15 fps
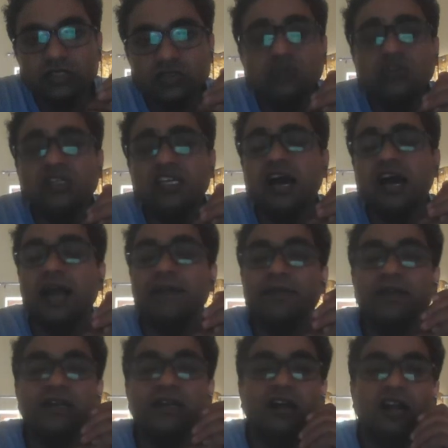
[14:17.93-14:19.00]
So a
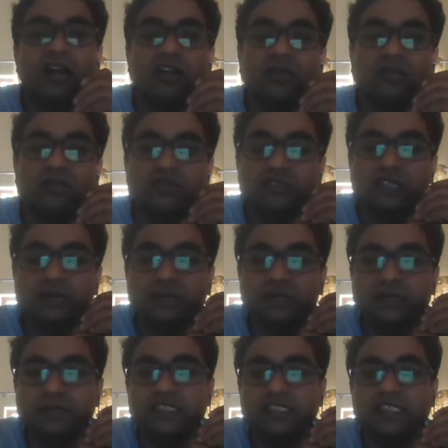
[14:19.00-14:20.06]
hybrid kind of
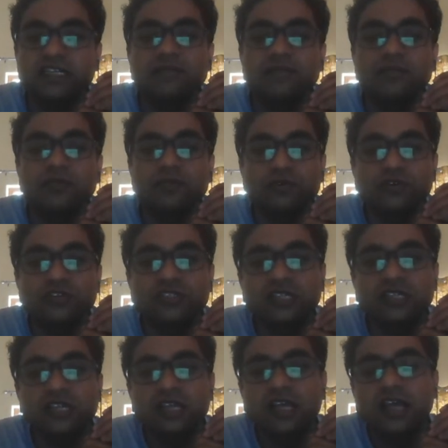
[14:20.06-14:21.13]
concept is basically
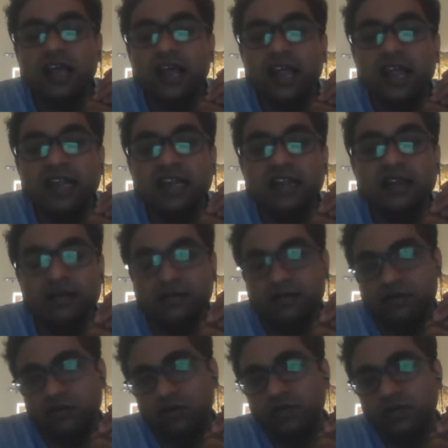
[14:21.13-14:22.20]
proposed, and
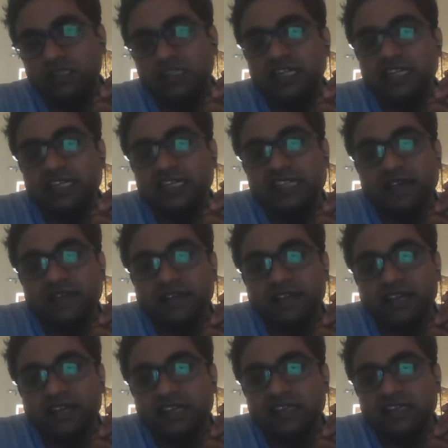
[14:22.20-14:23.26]
obviously it is
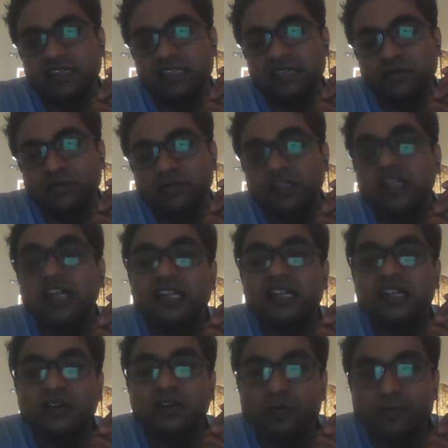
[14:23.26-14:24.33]
having some of the
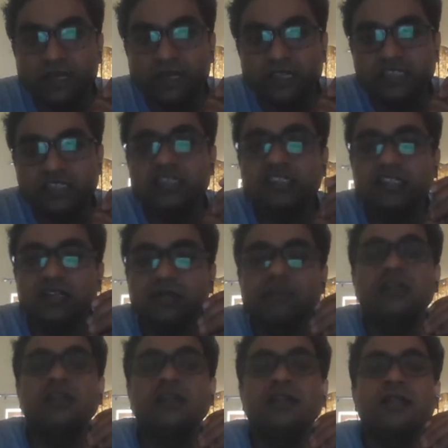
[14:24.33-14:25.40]
little complex structure,
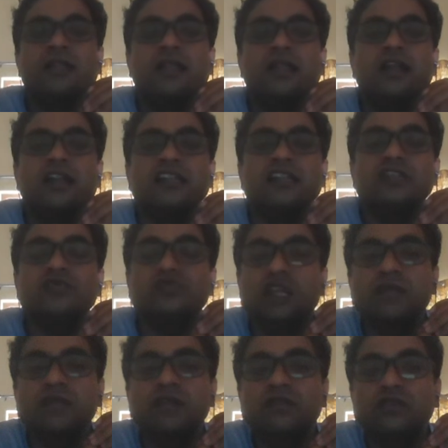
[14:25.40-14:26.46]
but it is
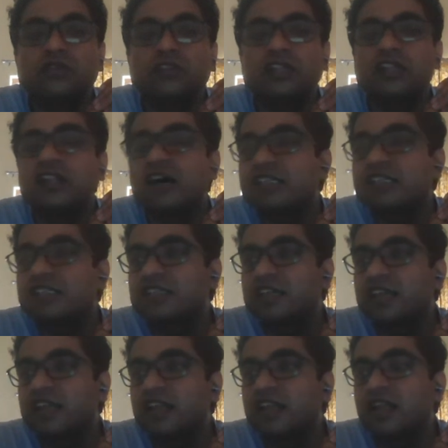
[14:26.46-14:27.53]
suitable for the large
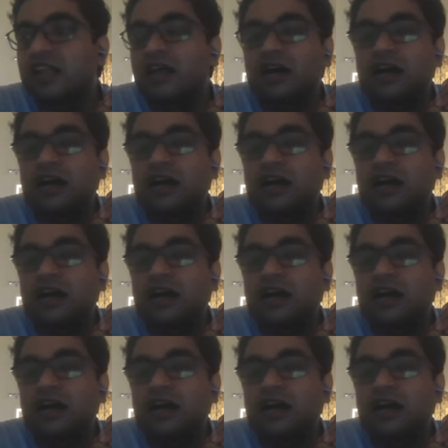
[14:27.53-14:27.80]
scale,